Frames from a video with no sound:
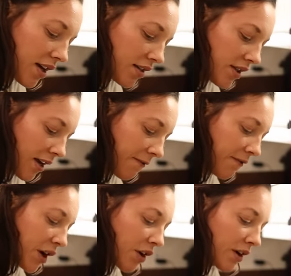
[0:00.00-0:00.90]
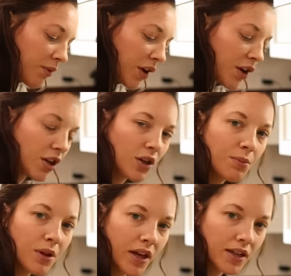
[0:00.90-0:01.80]
is a very, very
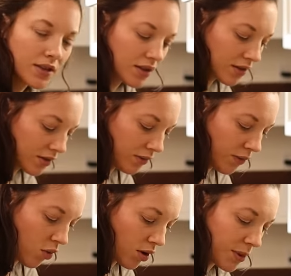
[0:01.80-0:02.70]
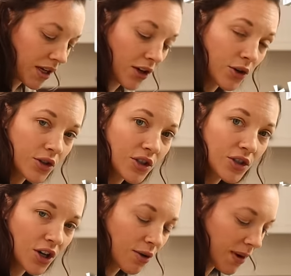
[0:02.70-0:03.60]
good place for beginners to
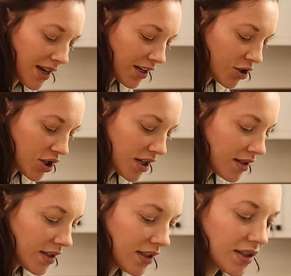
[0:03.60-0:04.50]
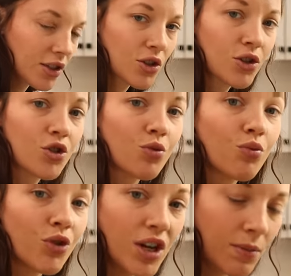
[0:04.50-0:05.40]
start making cheese. It's
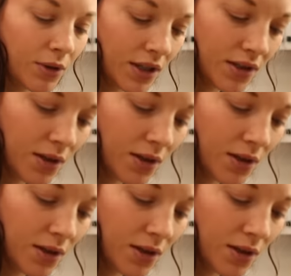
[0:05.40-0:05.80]
extremely